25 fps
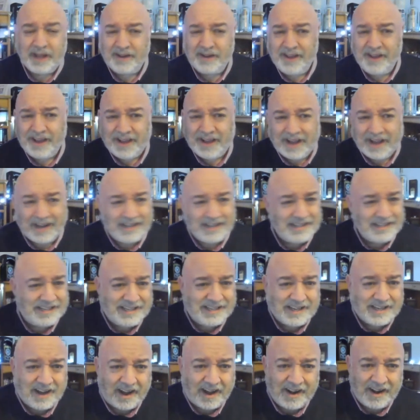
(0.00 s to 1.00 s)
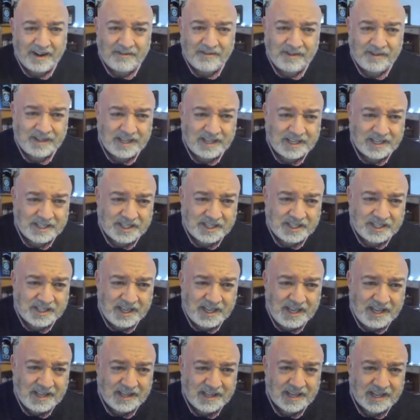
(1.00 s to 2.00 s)
Now, you kind of really
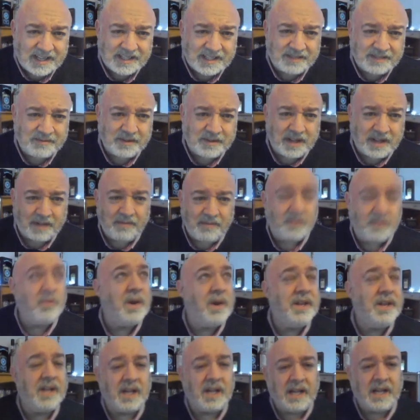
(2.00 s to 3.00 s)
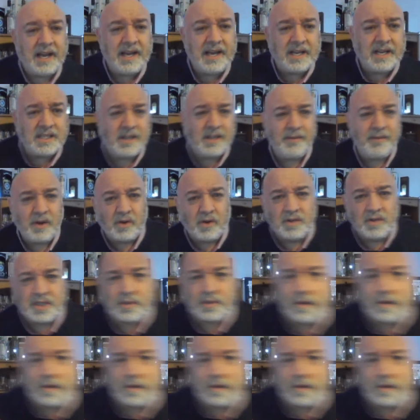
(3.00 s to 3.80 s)
see this with the way the light is. Let me go